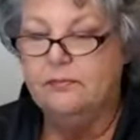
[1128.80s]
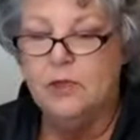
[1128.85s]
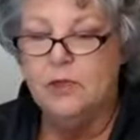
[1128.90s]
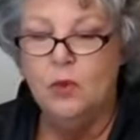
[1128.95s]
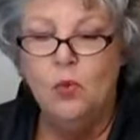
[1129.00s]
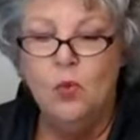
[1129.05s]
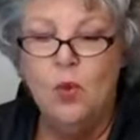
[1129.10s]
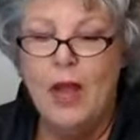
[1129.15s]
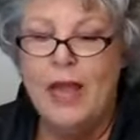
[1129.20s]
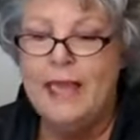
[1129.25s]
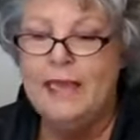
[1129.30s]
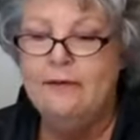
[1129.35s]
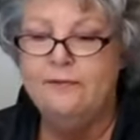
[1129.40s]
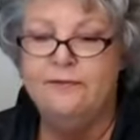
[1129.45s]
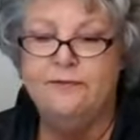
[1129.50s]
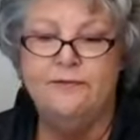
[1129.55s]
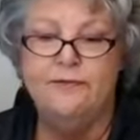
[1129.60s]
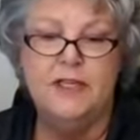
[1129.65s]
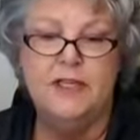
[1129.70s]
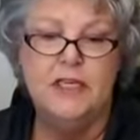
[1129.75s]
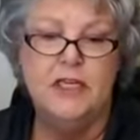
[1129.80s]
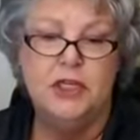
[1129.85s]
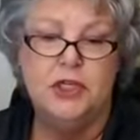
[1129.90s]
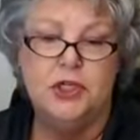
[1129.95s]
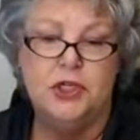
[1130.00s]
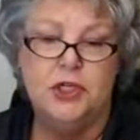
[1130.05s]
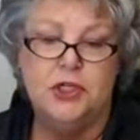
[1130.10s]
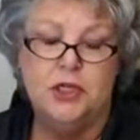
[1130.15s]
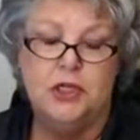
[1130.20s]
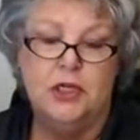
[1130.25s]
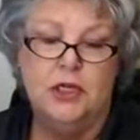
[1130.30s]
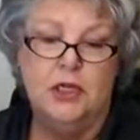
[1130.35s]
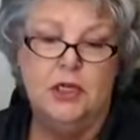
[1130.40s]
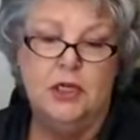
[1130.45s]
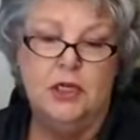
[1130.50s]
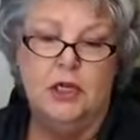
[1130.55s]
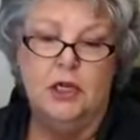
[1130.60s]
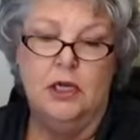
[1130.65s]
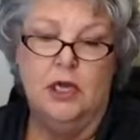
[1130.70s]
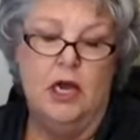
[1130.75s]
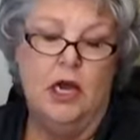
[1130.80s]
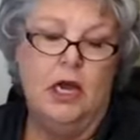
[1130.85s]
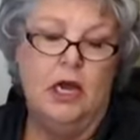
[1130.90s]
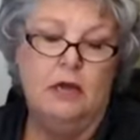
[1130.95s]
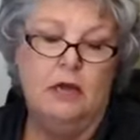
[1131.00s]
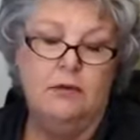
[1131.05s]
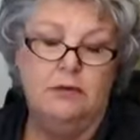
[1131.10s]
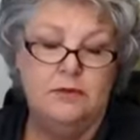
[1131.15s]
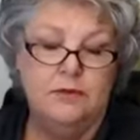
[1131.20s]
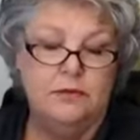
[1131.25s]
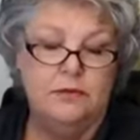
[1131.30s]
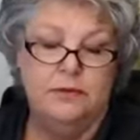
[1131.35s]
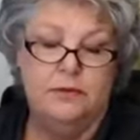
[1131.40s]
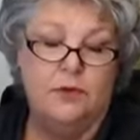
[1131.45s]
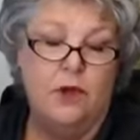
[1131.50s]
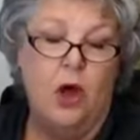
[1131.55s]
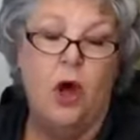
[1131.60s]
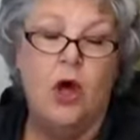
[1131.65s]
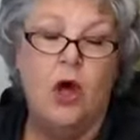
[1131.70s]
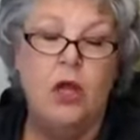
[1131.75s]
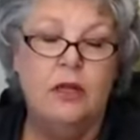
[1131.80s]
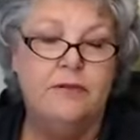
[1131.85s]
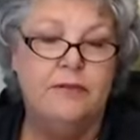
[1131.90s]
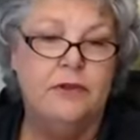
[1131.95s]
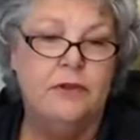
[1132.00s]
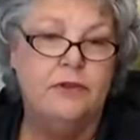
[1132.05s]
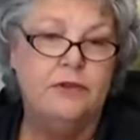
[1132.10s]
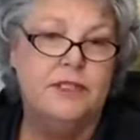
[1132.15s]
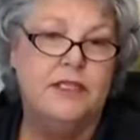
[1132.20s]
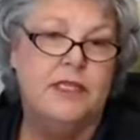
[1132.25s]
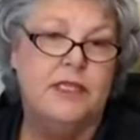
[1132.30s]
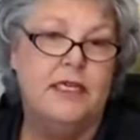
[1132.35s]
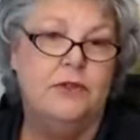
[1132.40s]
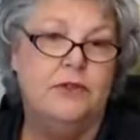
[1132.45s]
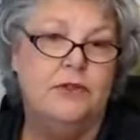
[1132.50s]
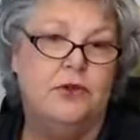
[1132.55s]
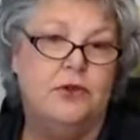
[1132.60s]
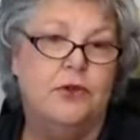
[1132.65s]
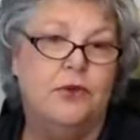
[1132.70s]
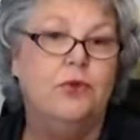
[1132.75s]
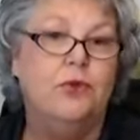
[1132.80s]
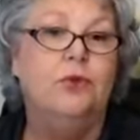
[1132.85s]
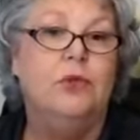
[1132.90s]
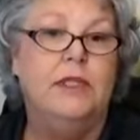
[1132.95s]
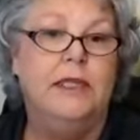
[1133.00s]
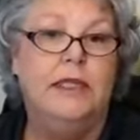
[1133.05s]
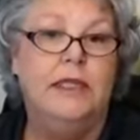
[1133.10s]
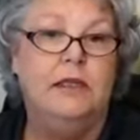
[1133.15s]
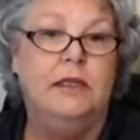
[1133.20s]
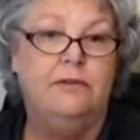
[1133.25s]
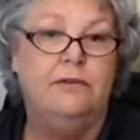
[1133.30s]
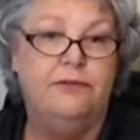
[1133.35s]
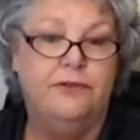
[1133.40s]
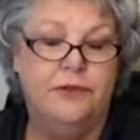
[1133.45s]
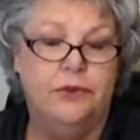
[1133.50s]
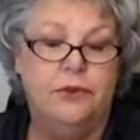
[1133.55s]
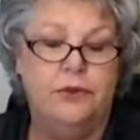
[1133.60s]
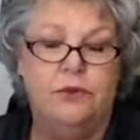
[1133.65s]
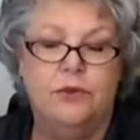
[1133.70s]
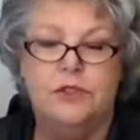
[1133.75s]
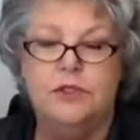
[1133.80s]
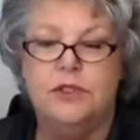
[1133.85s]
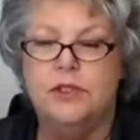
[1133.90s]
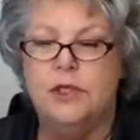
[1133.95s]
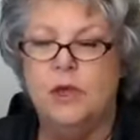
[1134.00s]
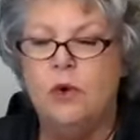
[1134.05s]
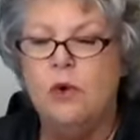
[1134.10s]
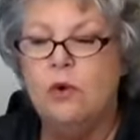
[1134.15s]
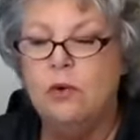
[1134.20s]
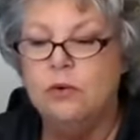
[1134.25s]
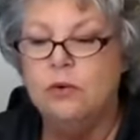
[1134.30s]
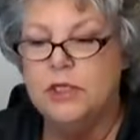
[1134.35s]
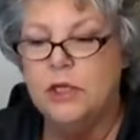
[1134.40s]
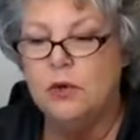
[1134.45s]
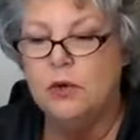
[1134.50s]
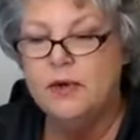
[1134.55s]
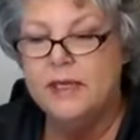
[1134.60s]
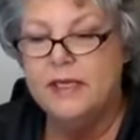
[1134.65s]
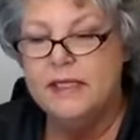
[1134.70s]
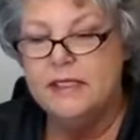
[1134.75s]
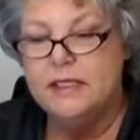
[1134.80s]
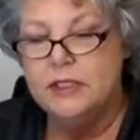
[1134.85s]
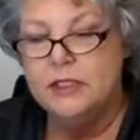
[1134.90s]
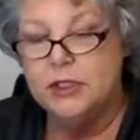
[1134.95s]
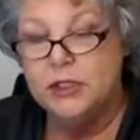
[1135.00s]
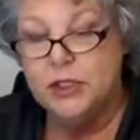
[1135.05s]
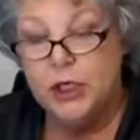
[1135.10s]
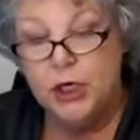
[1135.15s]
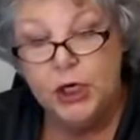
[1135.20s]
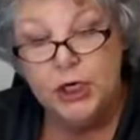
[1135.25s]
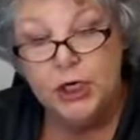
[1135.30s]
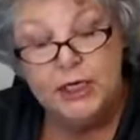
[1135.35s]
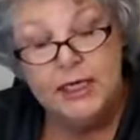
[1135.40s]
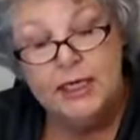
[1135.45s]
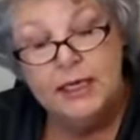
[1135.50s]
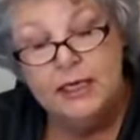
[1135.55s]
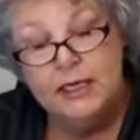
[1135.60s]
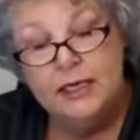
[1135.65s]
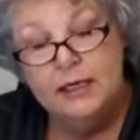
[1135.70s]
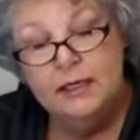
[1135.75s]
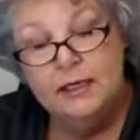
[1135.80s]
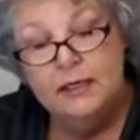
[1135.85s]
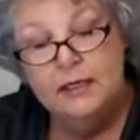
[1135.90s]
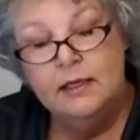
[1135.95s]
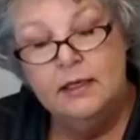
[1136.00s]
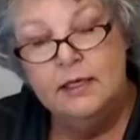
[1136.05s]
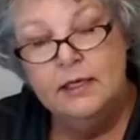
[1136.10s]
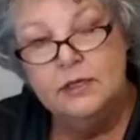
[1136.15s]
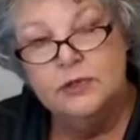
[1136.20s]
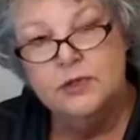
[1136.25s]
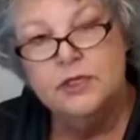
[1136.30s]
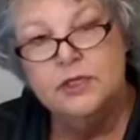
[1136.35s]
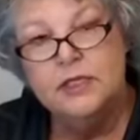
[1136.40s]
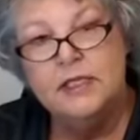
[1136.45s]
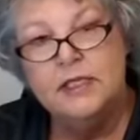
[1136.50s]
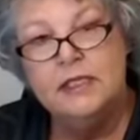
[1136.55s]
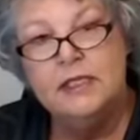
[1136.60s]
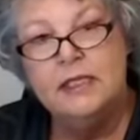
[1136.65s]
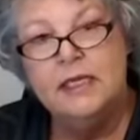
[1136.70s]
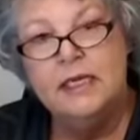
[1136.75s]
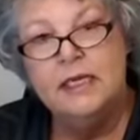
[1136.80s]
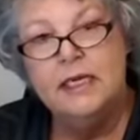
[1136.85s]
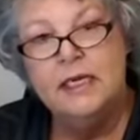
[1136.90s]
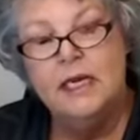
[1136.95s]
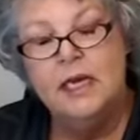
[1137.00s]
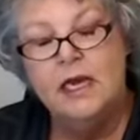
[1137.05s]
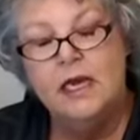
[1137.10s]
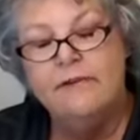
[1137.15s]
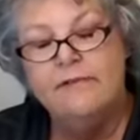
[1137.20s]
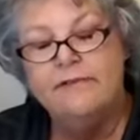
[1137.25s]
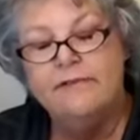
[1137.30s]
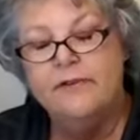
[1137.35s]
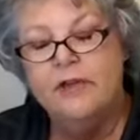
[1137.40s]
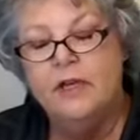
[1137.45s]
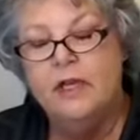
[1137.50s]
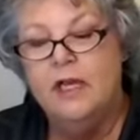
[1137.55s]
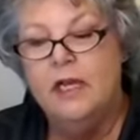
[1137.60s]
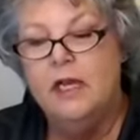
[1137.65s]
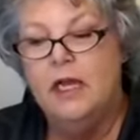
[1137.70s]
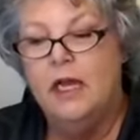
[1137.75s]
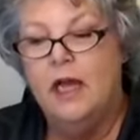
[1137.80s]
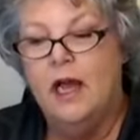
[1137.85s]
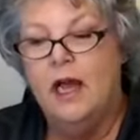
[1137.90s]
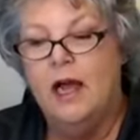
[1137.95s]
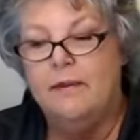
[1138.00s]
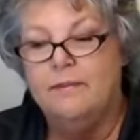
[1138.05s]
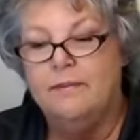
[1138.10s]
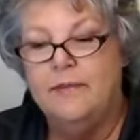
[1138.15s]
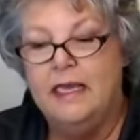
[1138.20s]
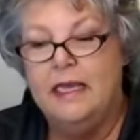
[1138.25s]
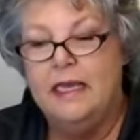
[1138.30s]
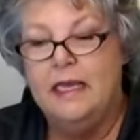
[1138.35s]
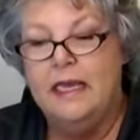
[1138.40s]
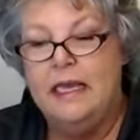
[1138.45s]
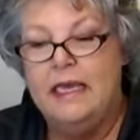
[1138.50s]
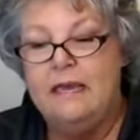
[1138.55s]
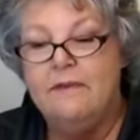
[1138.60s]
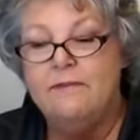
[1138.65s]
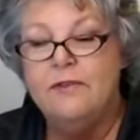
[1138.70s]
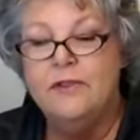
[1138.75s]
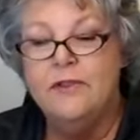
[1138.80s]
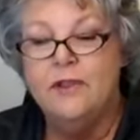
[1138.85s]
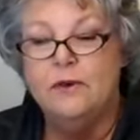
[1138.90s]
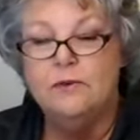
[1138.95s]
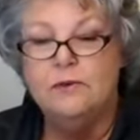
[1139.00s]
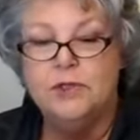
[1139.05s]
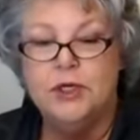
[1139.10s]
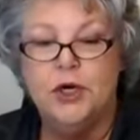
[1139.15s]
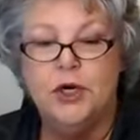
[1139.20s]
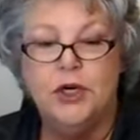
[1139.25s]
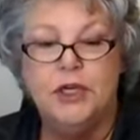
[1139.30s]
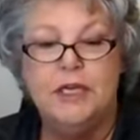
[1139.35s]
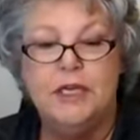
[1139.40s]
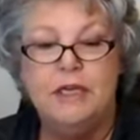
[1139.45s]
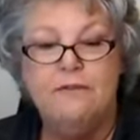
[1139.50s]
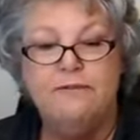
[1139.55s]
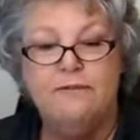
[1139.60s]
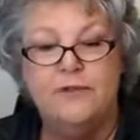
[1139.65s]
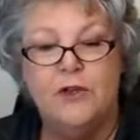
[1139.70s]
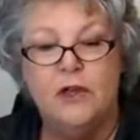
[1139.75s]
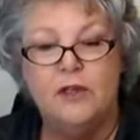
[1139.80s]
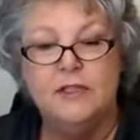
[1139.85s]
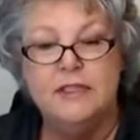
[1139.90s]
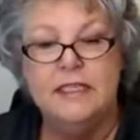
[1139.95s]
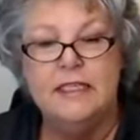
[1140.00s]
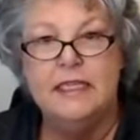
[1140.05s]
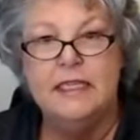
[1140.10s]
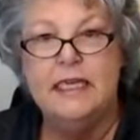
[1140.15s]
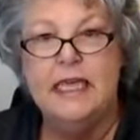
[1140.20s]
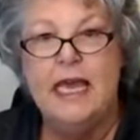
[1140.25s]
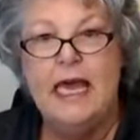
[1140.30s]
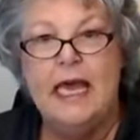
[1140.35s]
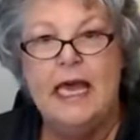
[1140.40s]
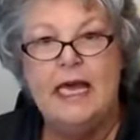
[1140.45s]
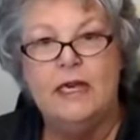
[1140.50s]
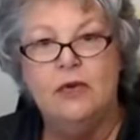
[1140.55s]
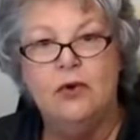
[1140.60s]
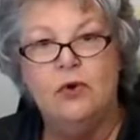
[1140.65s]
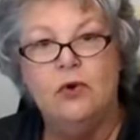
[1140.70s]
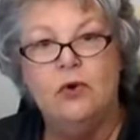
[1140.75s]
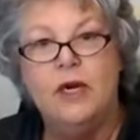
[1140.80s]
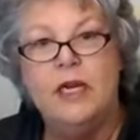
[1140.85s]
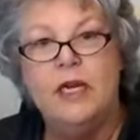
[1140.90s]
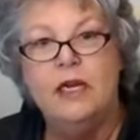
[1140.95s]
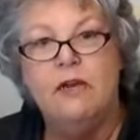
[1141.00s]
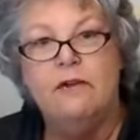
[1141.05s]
white fish, all of those things are cooling foods. So is turkey, interestingly enough. Even though turkey falls in the category